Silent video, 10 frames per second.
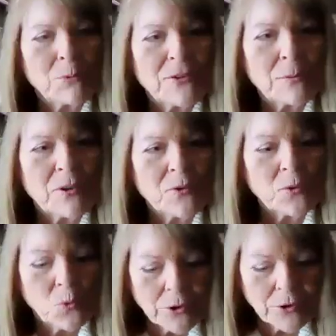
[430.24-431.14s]
what would be some of those
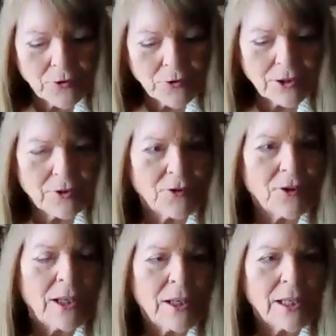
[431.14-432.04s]
warning signs?
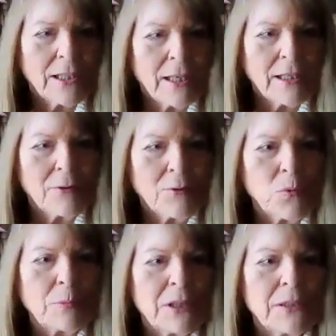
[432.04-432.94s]
And
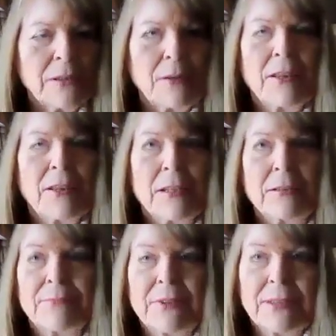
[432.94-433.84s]
women, I think
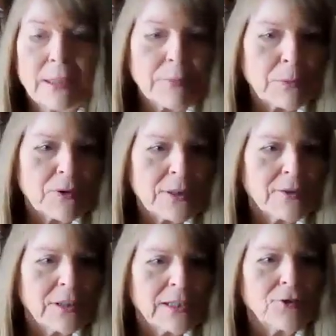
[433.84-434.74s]
some people still
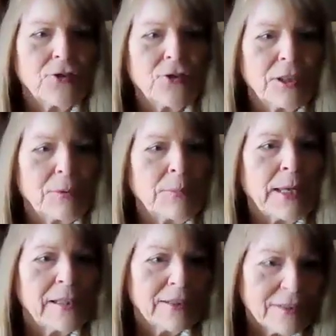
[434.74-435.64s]
think it's just a
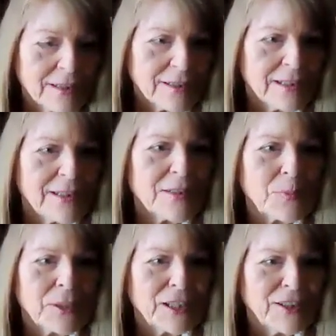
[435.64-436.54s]
man's disease,
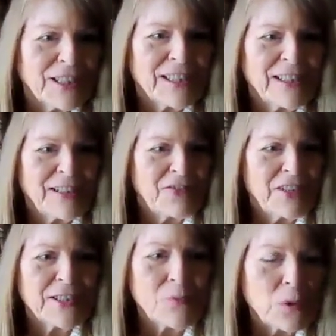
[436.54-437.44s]
but it
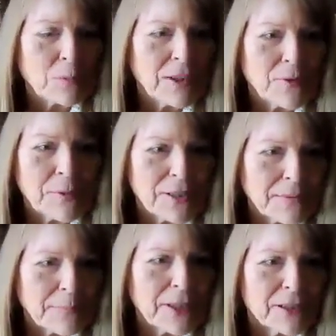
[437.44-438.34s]
affects women as much as
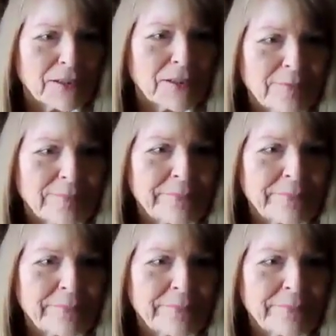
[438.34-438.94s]
men.